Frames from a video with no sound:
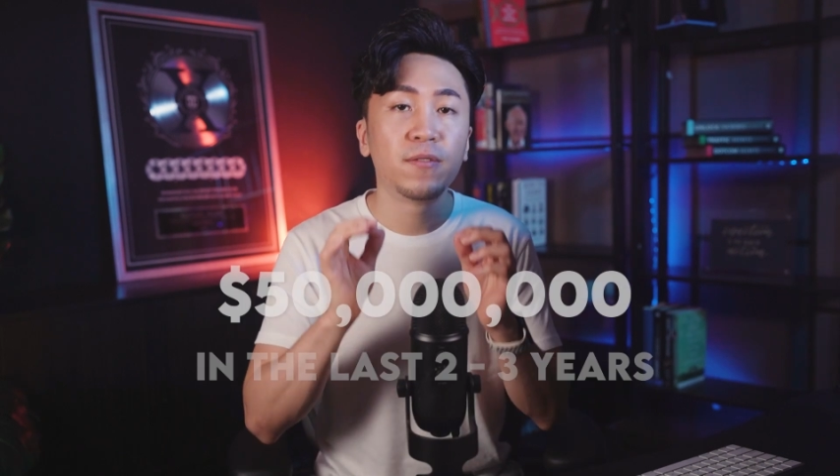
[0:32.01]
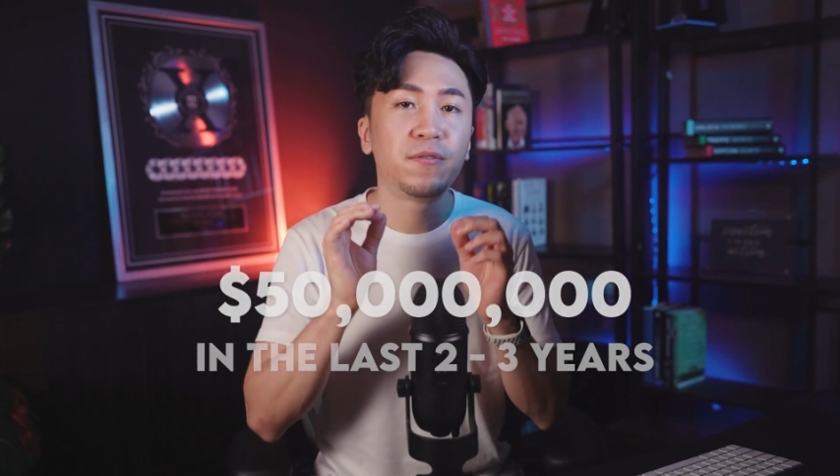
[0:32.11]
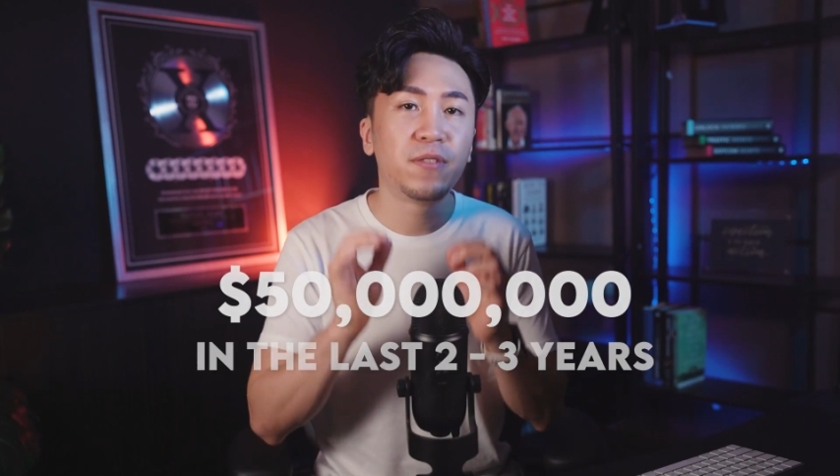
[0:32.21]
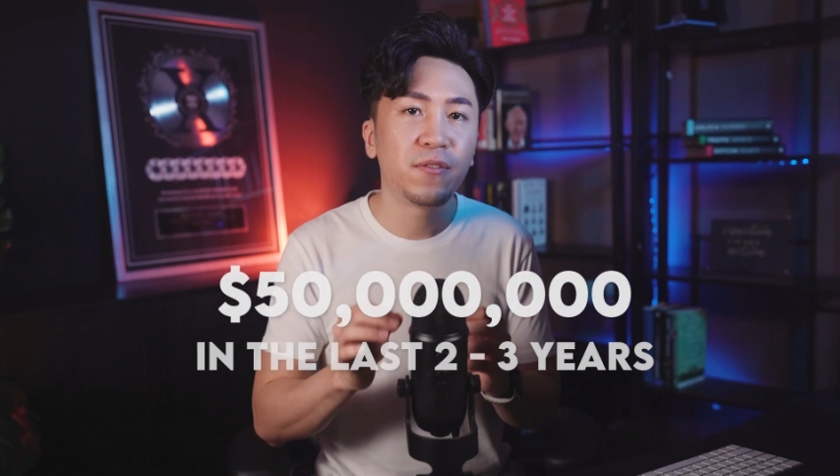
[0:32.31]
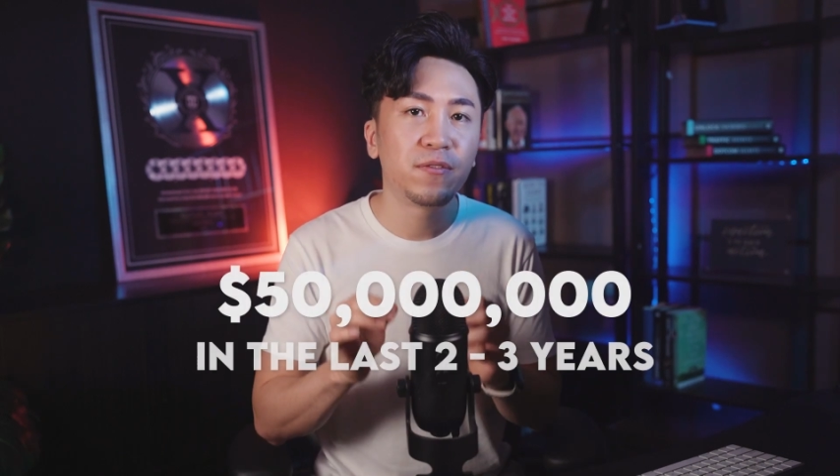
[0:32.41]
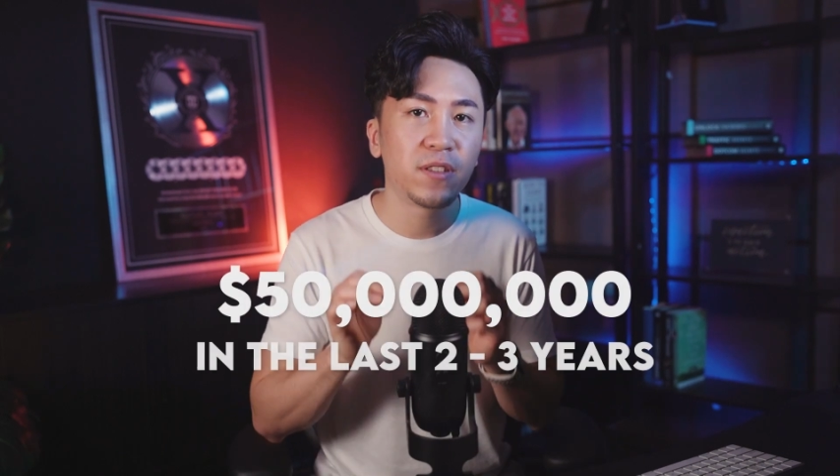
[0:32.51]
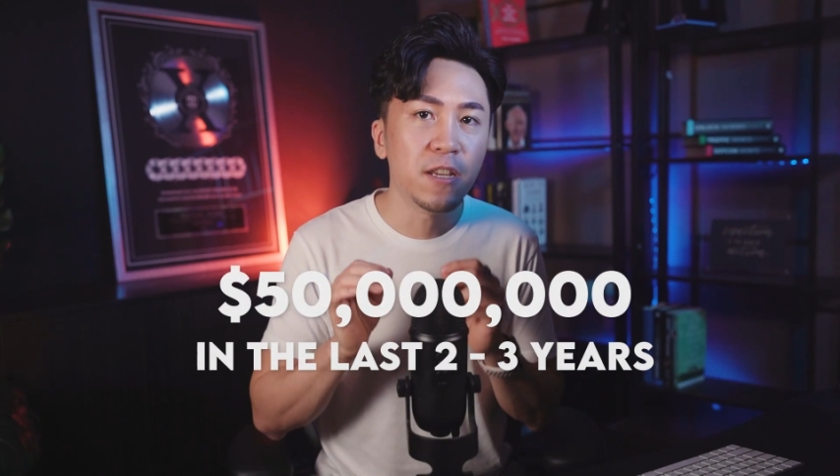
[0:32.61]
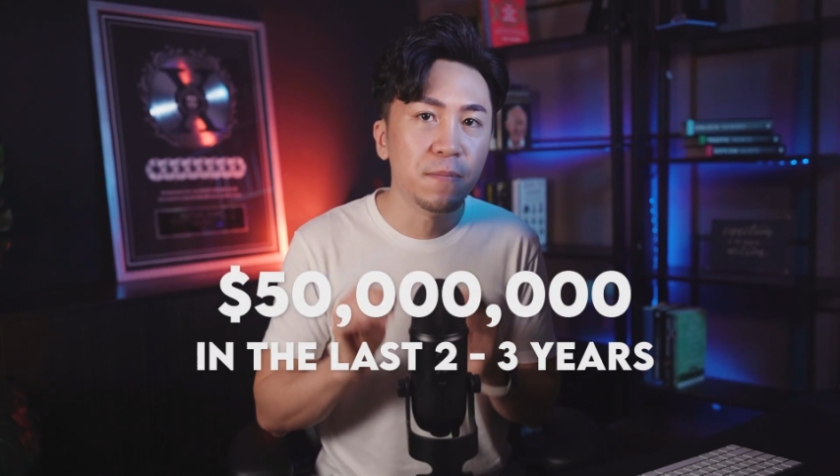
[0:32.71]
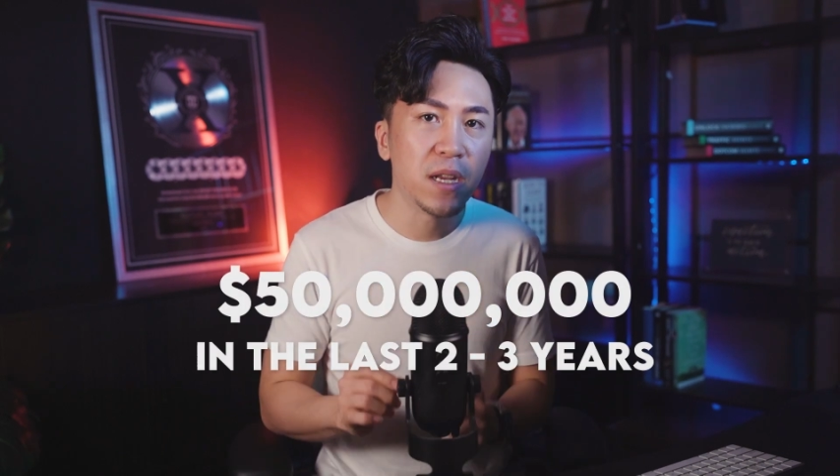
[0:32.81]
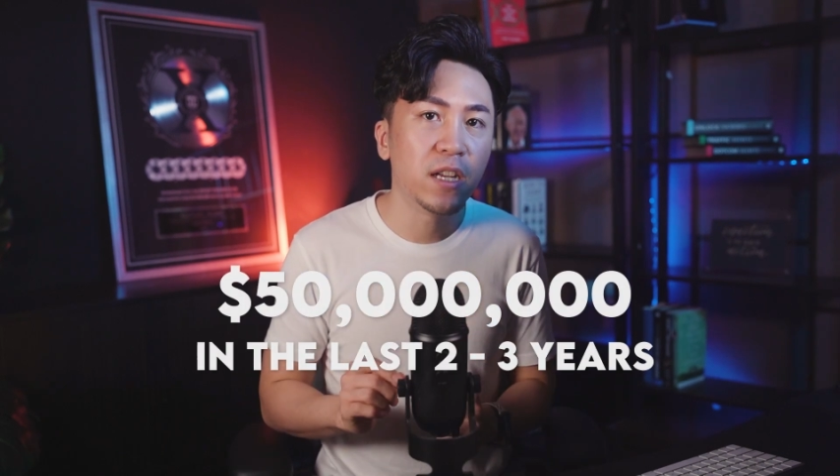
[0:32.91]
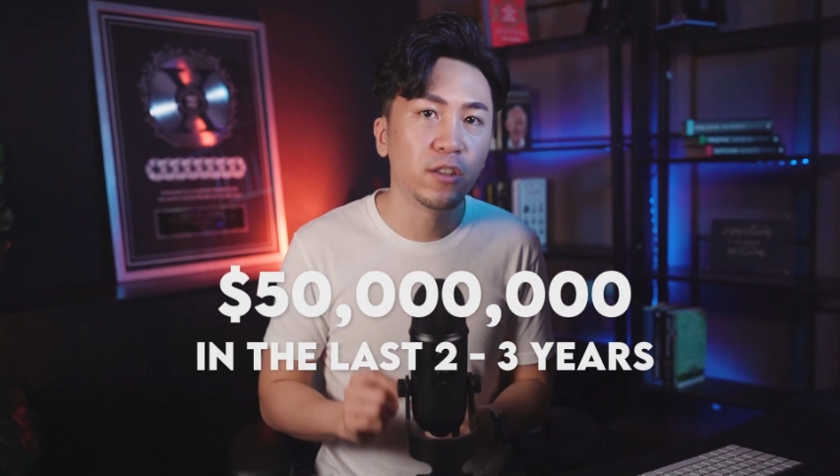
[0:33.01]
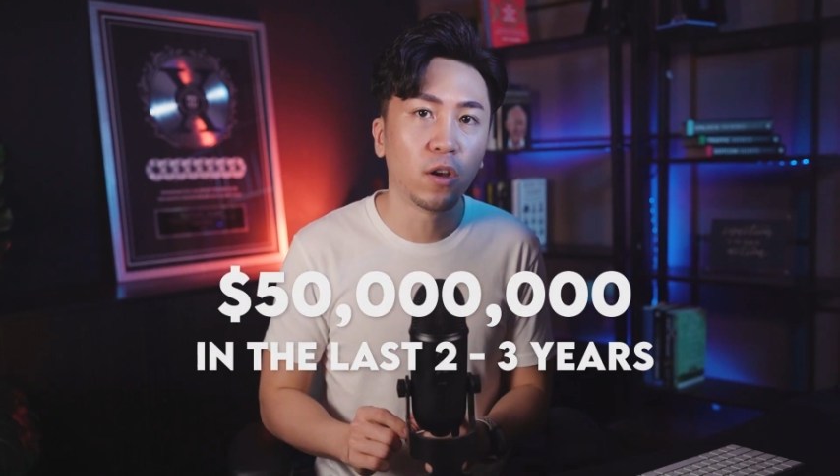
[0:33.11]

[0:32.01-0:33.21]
$50 million